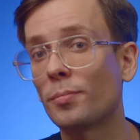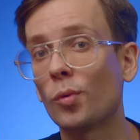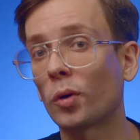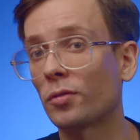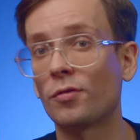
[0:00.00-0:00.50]

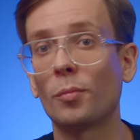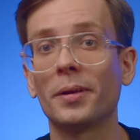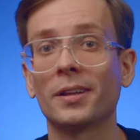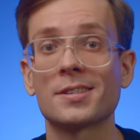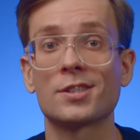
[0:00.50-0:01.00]
important for
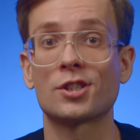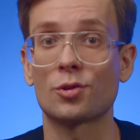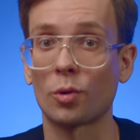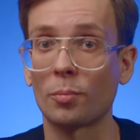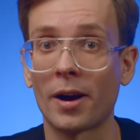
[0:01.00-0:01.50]
building
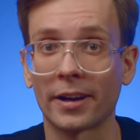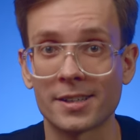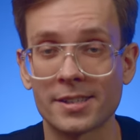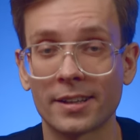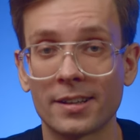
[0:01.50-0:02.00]
strong
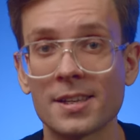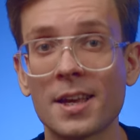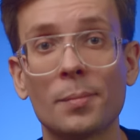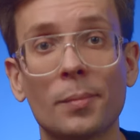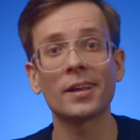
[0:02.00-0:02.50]
market skills,
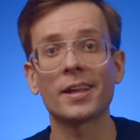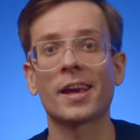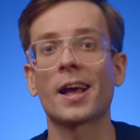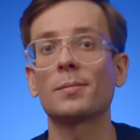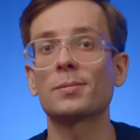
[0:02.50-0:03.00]
but it
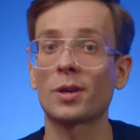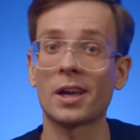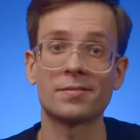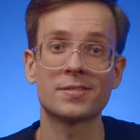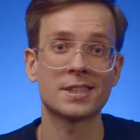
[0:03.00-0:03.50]
helps to
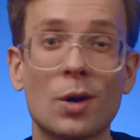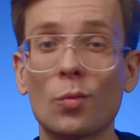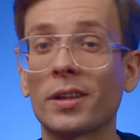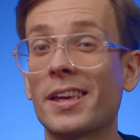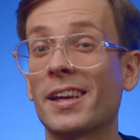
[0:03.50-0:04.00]
have
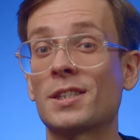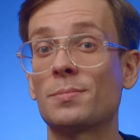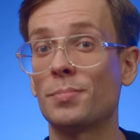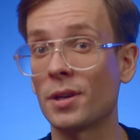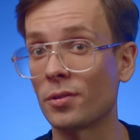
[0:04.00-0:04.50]
someone
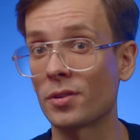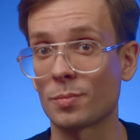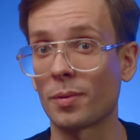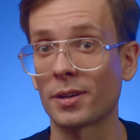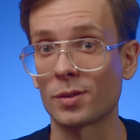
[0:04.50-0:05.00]

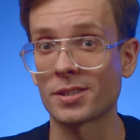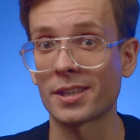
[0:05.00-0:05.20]
experienced by your